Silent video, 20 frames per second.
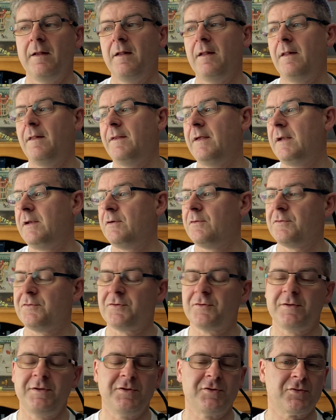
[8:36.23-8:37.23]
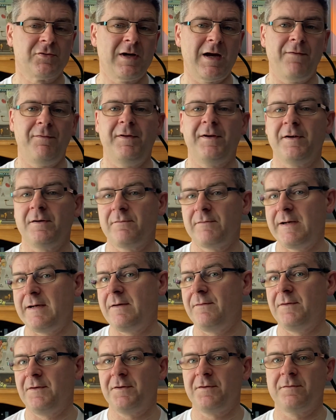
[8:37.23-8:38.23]
Then you're just traveling
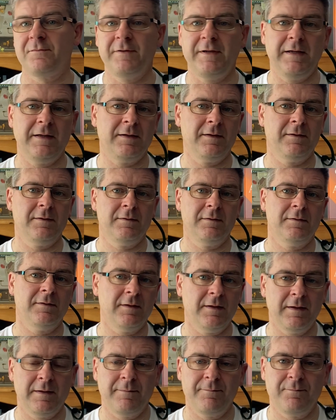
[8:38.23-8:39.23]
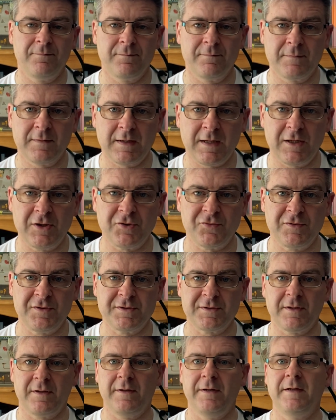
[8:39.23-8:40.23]
around the Korean
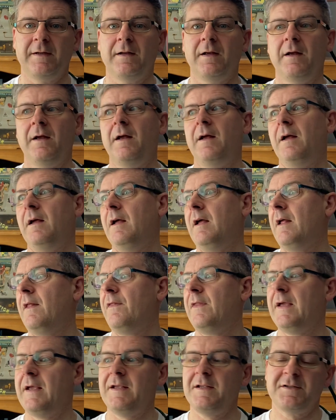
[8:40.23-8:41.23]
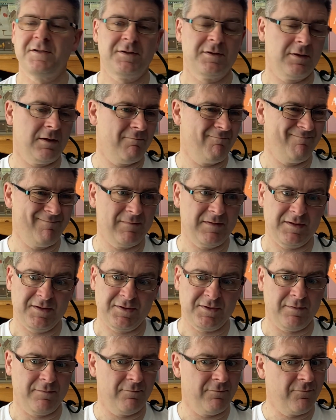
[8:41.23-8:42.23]
countryside. There's
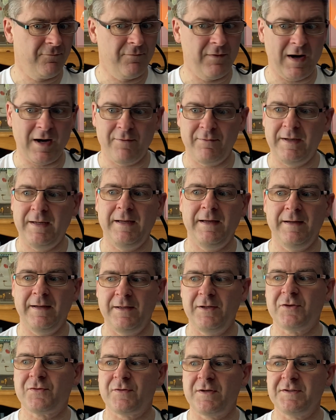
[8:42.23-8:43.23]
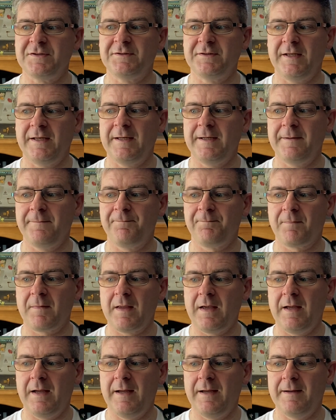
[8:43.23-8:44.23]
some very interesting
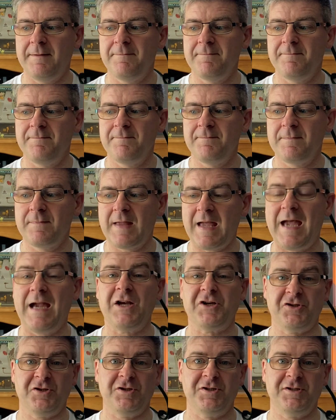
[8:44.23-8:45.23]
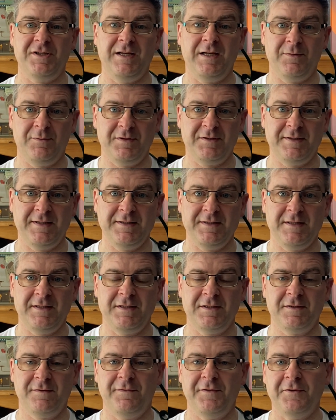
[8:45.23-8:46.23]
action sequences in
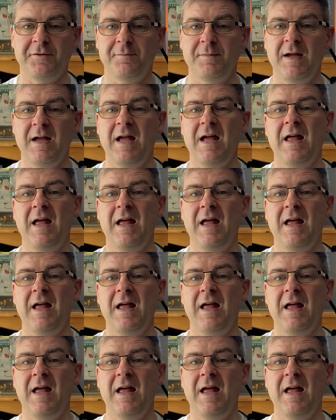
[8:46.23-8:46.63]
this film.